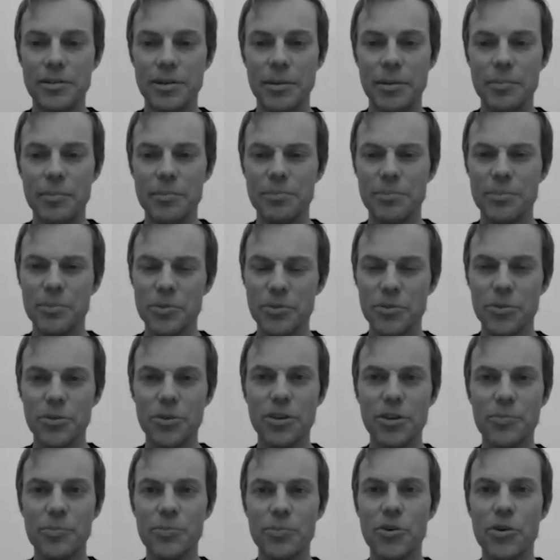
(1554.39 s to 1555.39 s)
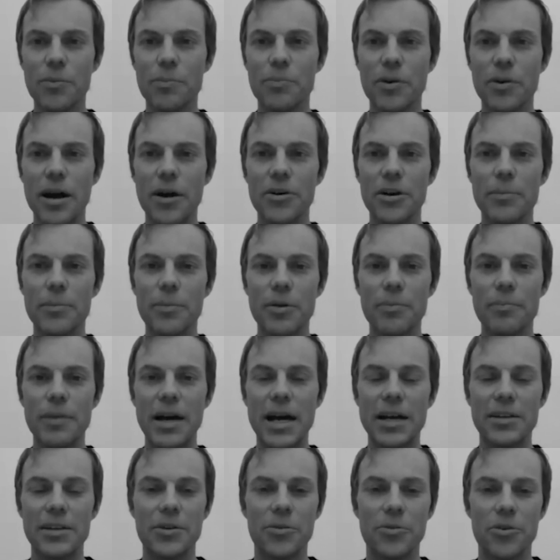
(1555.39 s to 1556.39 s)
I'm sort of more proud about
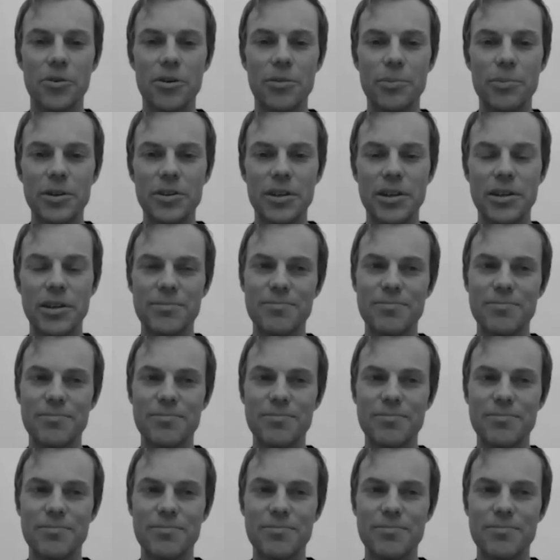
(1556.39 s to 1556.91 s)
Matterhorn, but